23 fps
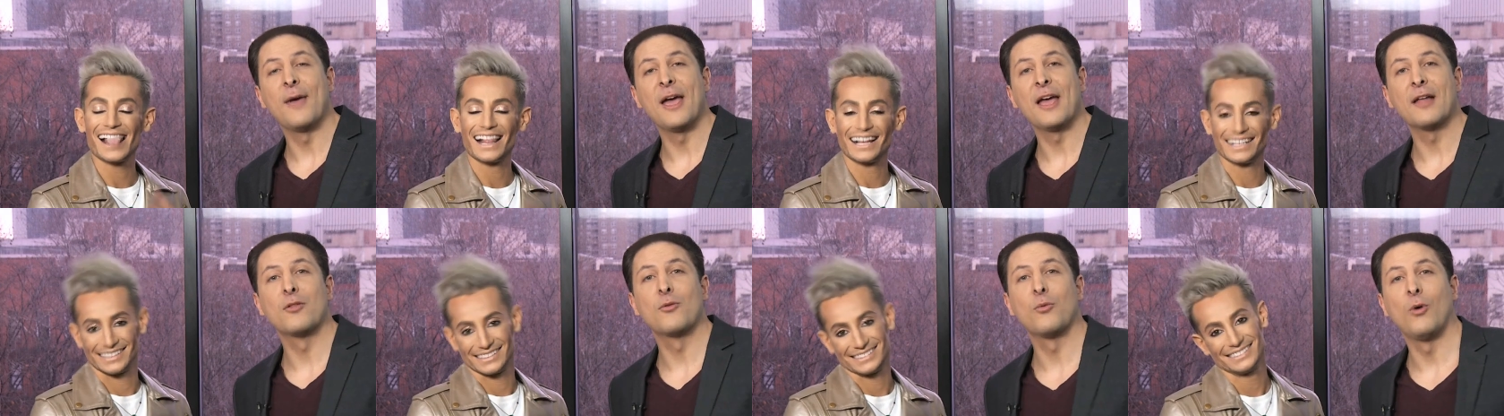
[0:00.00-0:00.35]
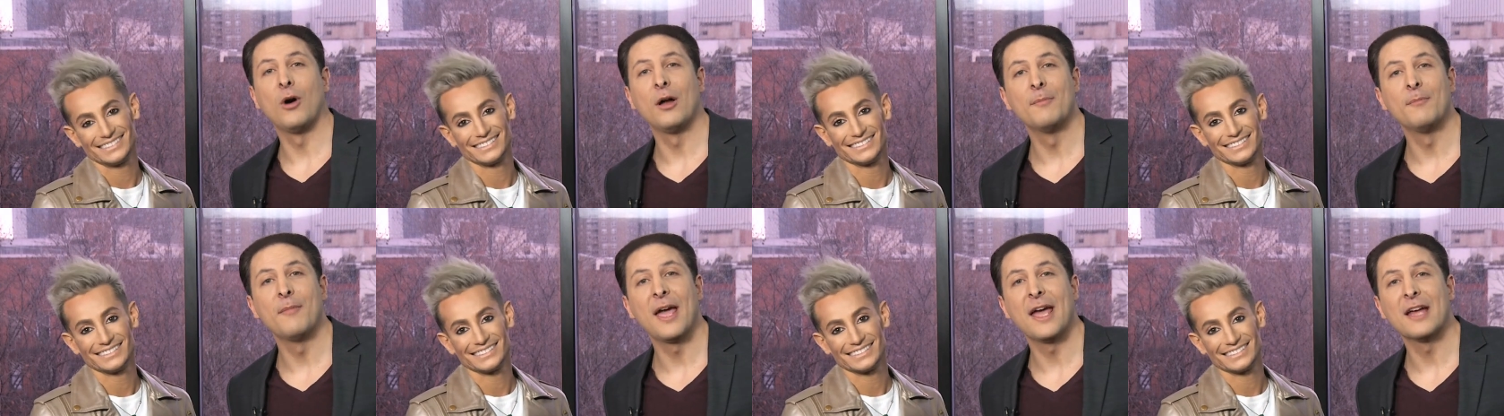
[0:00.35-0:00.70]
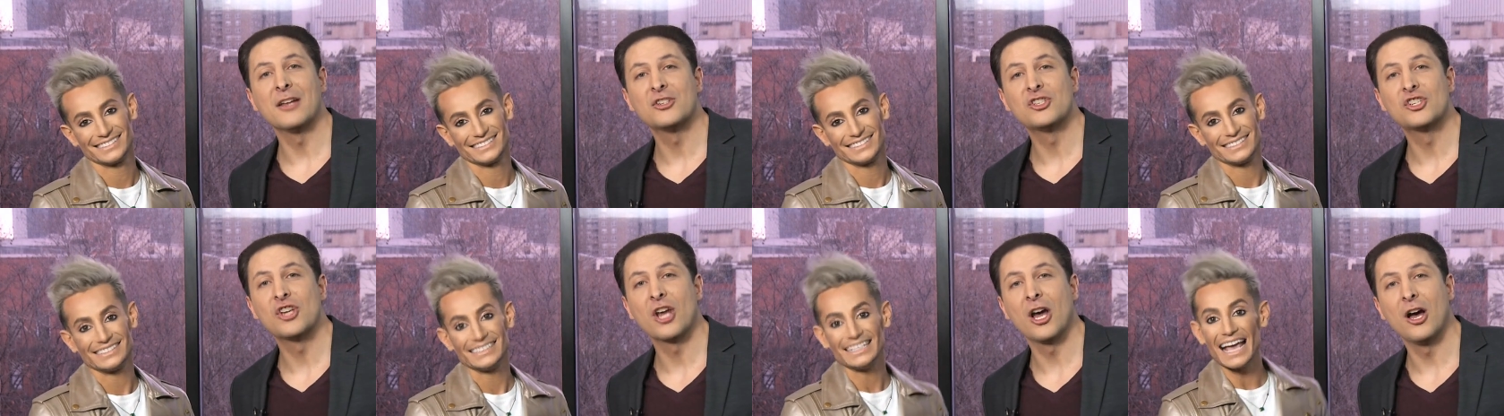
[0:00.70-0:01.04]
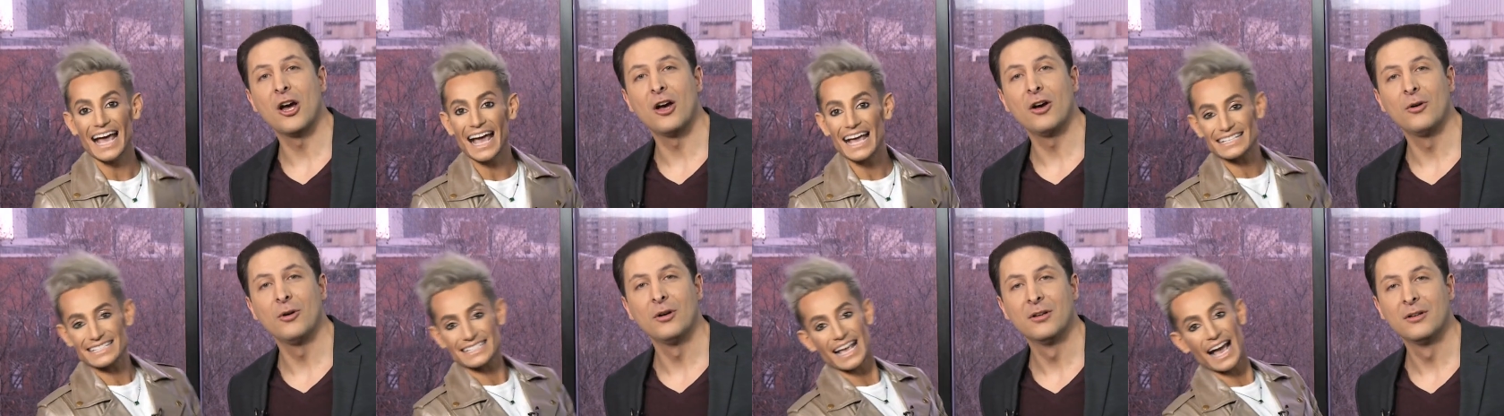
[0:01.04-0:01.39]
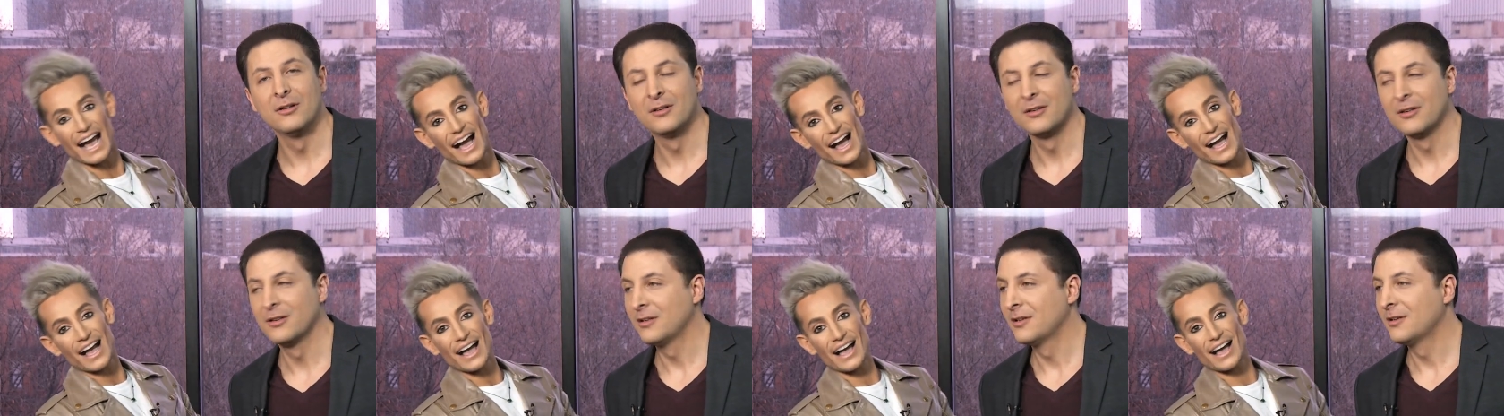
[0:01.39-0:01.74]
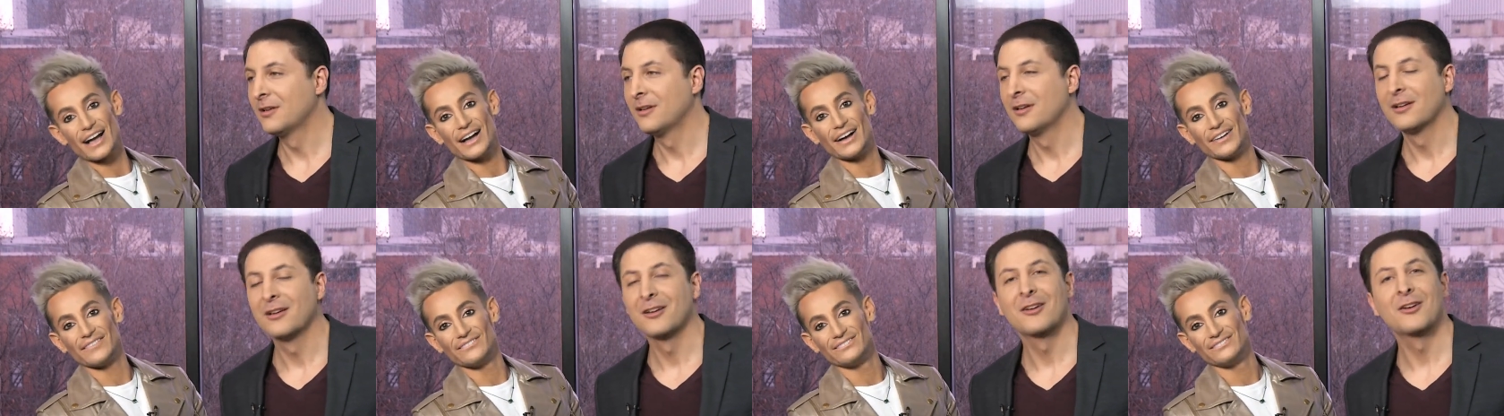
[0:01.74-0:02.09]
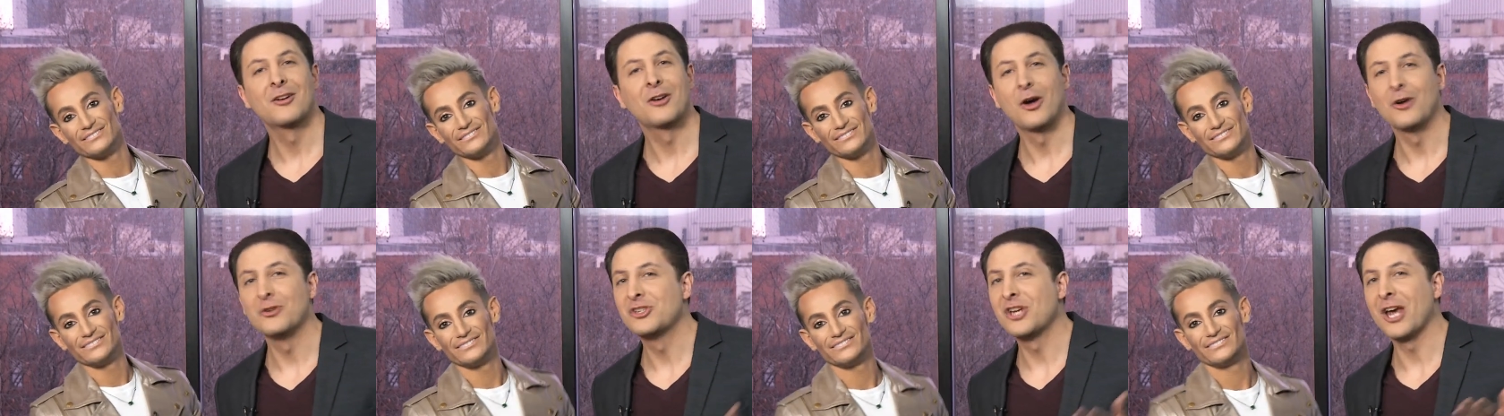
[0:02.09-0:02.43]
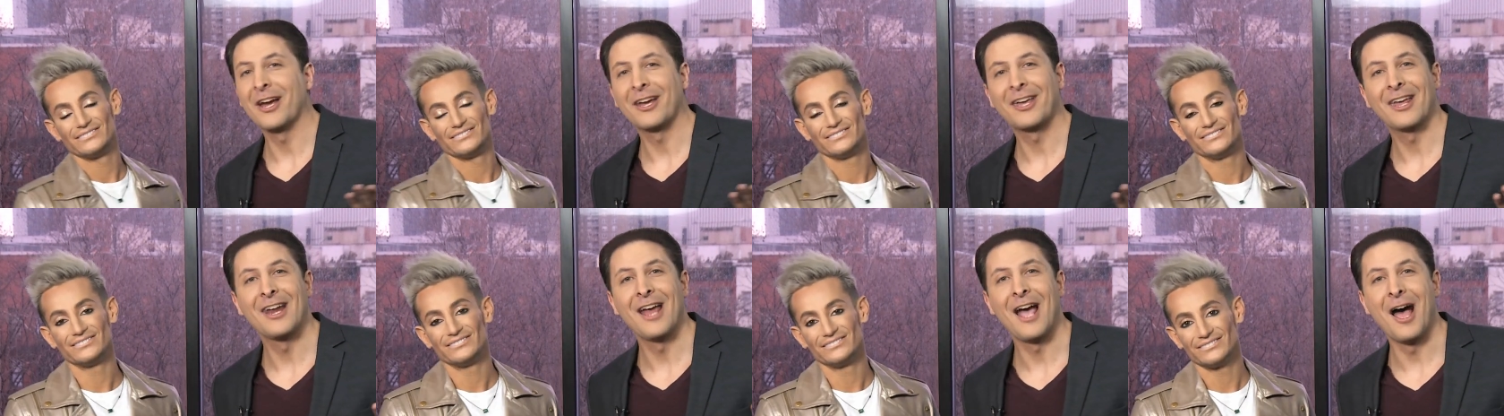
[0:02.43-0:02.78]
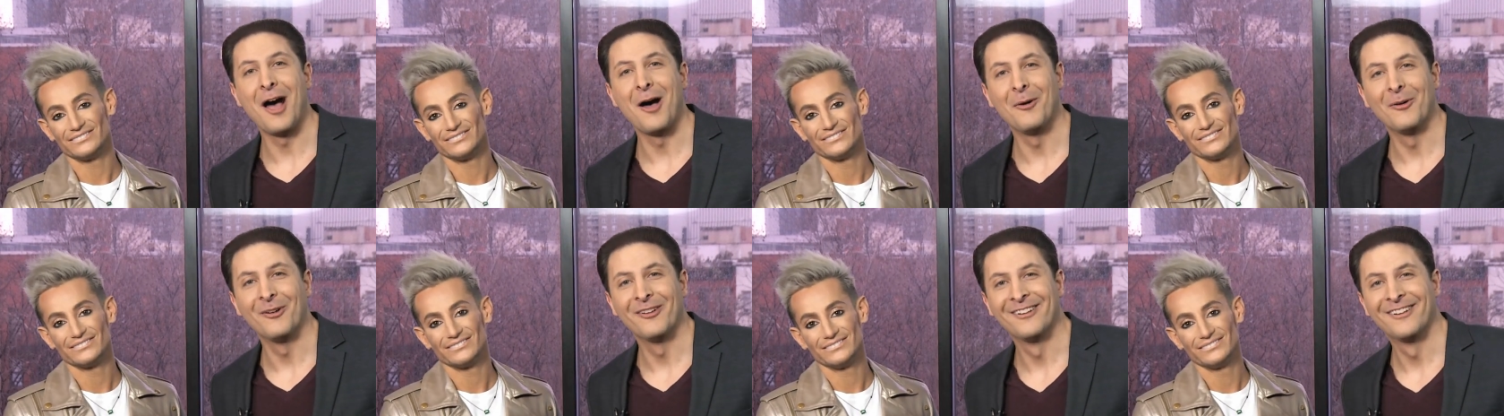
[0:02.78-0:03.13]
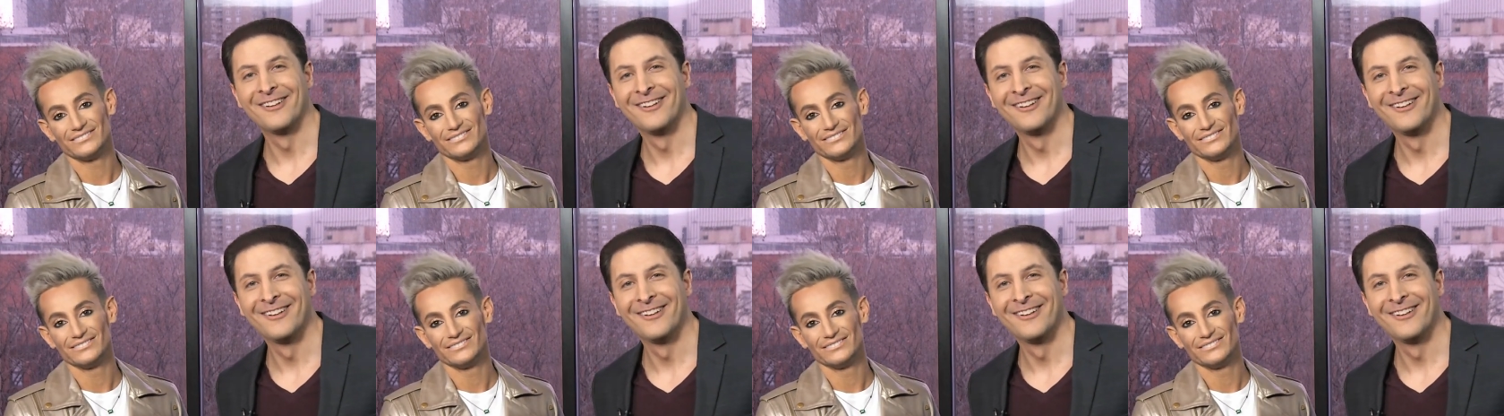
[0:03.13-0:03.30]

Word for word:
Speaker 1: man's one-man show. Yes, come! Go check it out.